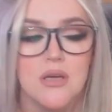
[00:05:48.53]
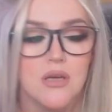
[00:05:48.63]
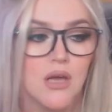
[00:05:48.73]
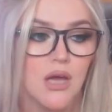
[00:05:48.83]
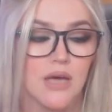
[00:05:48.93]

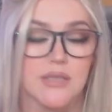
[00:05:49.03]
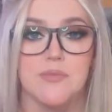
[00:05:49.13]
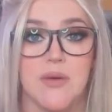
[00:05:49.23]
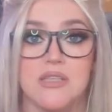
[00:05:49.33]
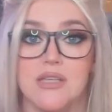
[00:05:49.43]
and
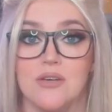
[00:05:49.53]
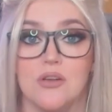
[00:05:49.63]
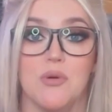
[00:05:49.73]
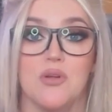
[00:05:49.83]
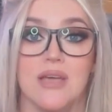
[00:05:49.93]
especially on a
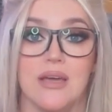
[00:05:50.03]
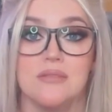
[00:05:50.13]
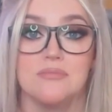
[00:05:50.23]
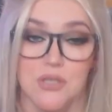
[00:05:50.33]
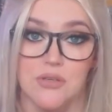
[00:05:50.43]
bald head
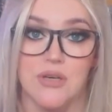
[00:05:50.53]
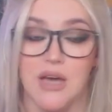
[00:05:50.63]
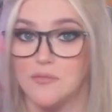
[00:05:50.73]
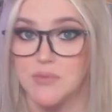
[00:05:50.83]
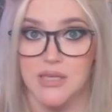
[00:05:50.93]
too. I've
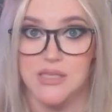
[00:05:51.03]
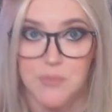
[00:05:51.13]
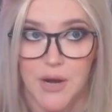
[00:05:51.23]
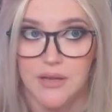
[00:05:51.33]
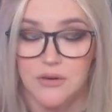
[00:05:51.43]
been like
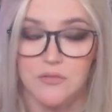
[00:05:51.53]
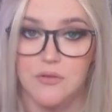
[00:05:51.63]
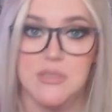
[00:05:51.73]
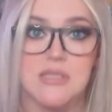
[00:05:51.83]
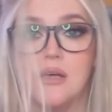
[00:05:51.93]
spraying it over my
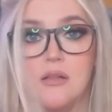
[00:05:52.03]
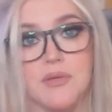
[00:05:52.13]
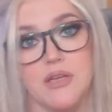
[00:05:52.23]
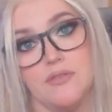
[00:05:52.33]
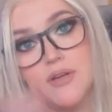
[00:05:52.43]
scalp and
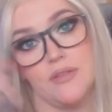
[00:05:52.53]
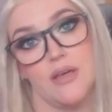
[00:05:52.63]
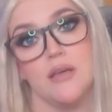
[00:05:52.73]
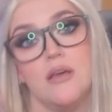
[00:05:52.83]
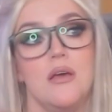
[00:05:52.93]
everything.
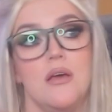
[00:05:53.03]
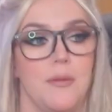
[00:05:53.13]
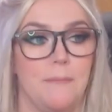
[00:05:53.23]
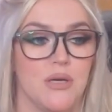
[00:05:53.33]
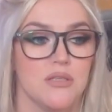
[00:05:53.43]

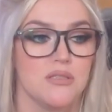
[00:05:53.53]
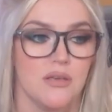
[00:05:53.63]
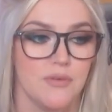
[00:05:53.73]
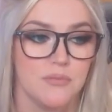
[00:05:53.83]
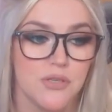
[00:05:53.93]
But if
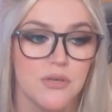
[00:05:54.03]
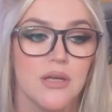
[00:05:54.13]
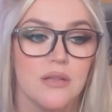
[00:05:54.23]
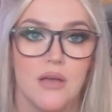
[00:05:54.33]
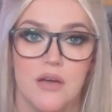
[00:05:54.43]
I'm too
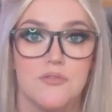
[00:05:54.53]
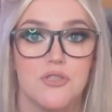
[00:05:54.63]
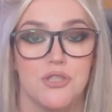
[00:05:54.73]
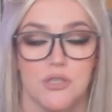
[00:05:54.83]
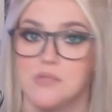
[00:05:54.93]
ill, I've
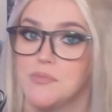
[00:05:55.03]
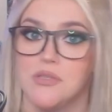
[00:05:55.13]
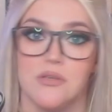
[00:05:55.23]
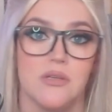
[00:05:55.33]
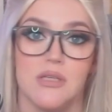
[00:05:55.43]
just been
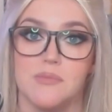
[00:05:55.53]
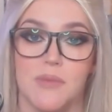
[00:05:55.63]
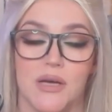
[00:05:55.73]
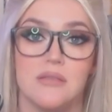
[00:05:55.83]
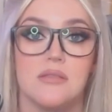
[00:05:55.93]
doing this by
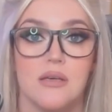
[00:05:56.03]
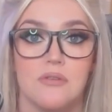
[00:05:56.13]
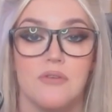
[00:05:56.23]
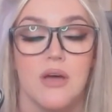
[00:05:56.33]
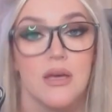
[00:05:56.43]
itself,
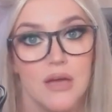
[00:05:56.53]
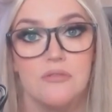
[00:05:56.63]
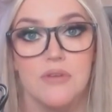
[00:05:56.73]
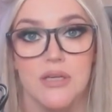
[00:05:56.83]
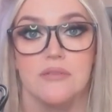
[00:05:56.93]
and I
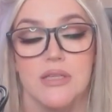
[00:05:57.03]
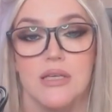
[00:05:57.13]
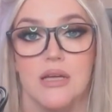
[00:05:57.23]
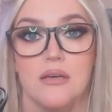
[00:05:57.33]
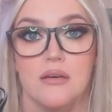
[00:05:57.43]
really, really
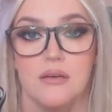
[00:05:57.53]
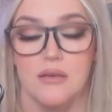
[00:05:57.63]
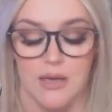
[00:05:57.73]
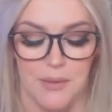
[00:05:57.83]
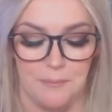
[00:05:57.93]
like it.
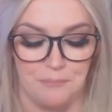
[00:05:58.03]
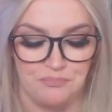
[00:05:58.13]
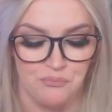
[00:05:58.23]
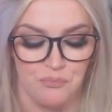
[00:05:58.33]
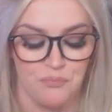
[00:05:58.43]

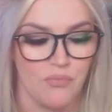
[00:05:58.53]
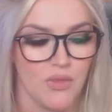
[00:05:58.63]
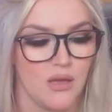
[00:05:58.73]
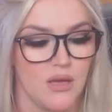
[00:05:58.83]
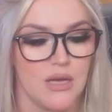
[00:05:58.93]

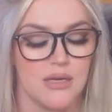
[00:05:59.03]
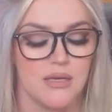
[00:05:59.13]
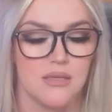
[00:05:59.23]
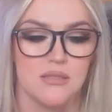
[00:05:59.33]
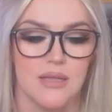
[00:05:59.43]
It
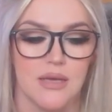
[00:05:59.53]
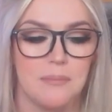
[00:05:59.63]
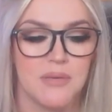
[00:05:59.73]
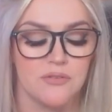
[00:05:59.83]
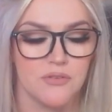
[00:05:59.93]
has like a bit
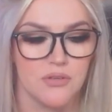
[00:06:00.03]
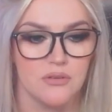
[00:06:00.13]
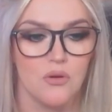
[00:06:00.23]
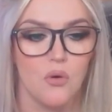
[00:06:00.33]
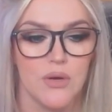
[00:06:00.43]
of an
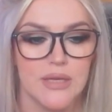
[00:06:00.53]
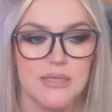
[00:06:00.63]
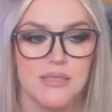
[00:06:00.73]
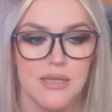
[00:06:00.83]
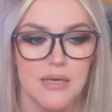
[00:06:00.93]
oily
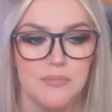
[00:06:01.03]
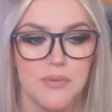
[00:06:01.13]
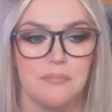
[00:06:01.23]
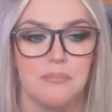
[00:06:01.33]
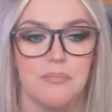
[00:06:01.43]
slip,
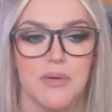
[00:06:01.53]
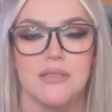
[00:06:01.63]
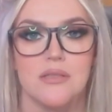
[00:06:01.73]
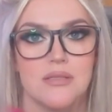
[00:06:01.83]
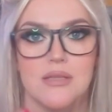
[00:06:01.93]
but it
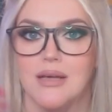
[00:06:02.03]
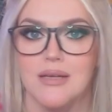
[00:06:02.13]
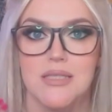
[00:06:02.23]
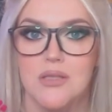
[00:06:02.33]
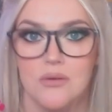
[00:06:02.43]
doesn't last
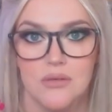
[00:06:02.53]
long on your